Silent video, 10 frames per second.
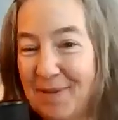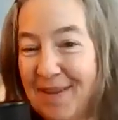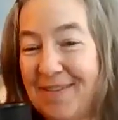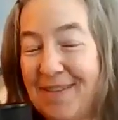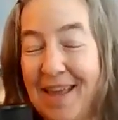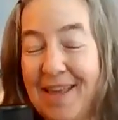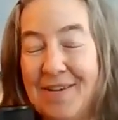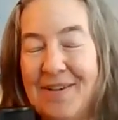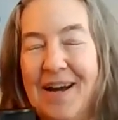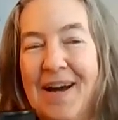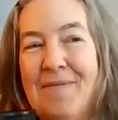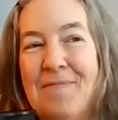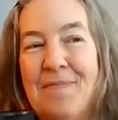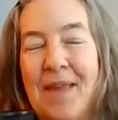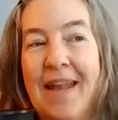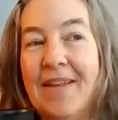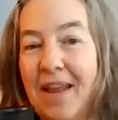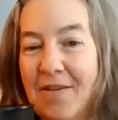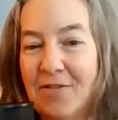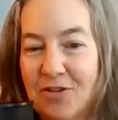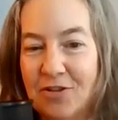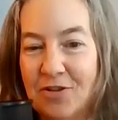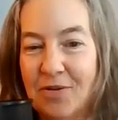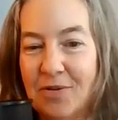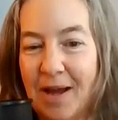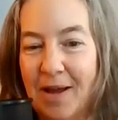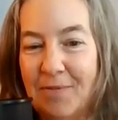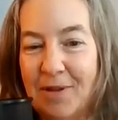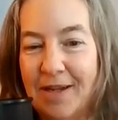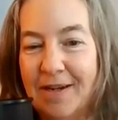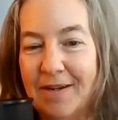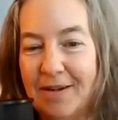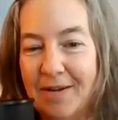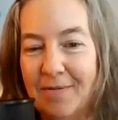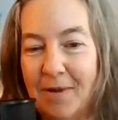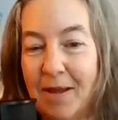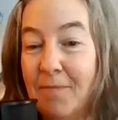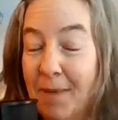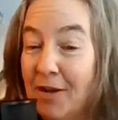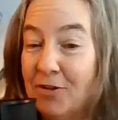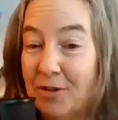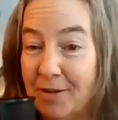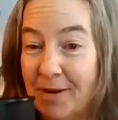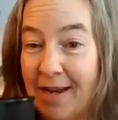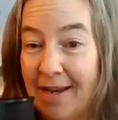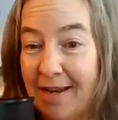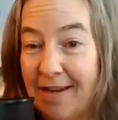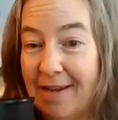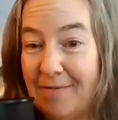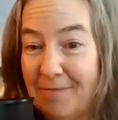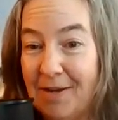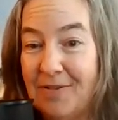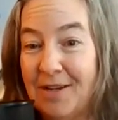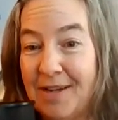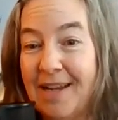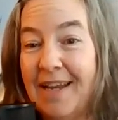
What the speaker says: please. Thank you. And just so I'm clear, Maitri, right? Maitri.